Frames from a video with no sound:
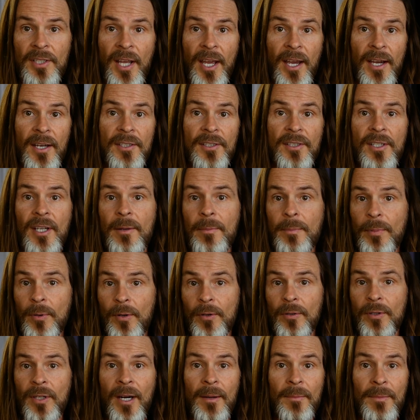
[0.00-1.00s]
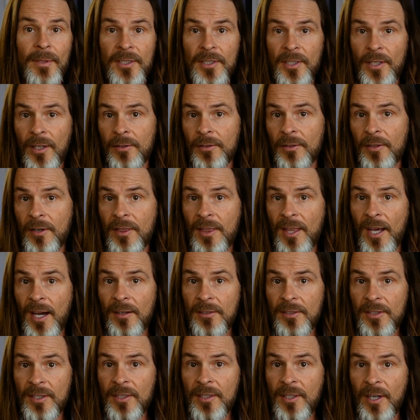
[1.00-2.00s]
has a program that's under
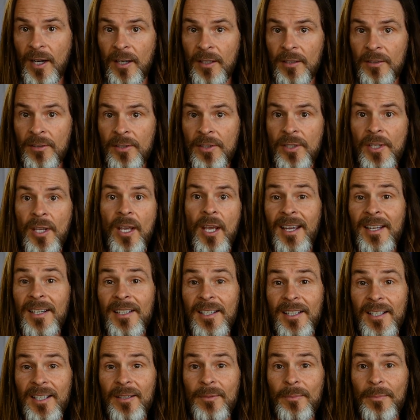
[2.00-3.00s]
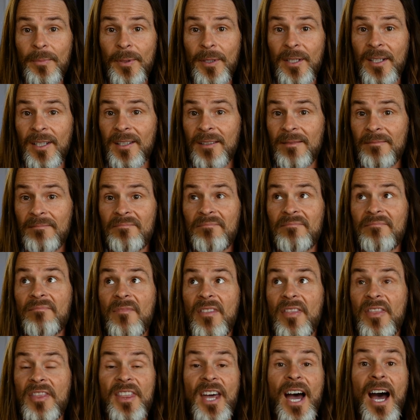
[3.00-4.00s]
$1,000, and it can be
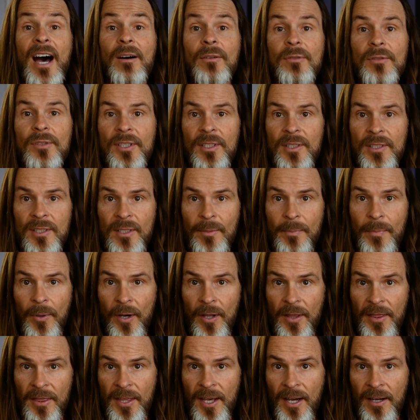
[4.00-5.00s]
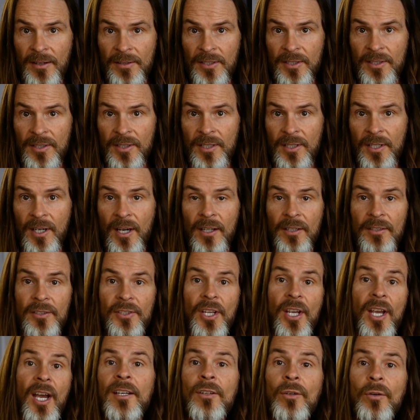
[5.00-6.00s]
thousands upon thousands of dollars.
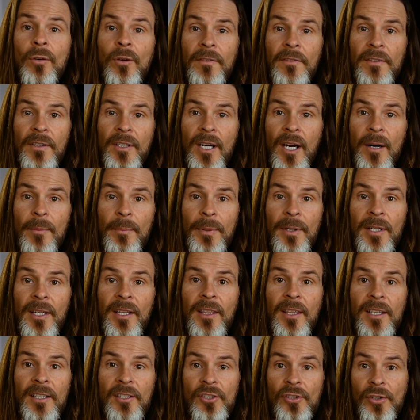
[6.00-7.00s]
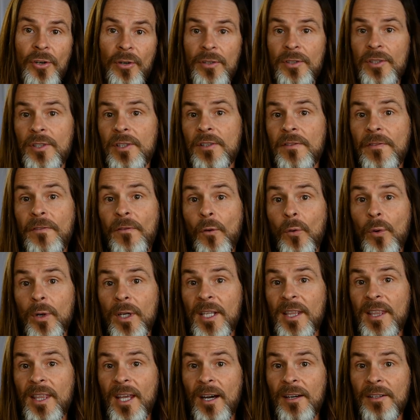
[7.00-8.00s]
I know of a company that charges
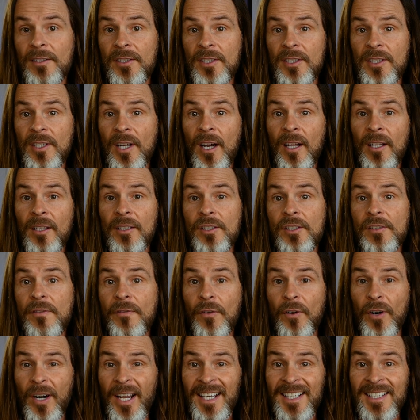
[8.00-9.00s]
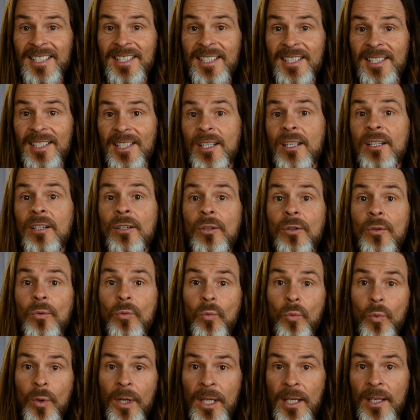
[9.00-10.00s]
$40,000 for a single
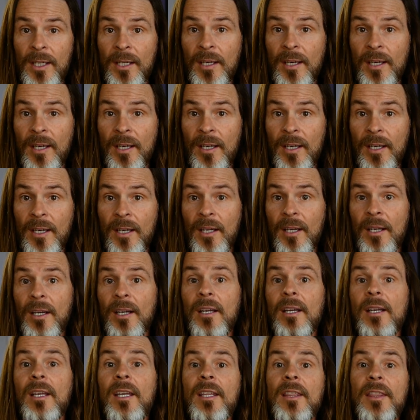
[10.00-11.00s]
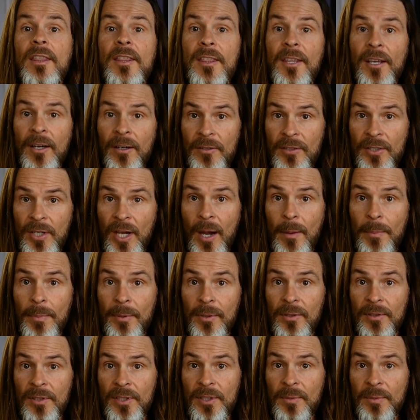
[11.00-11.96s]
week in their topical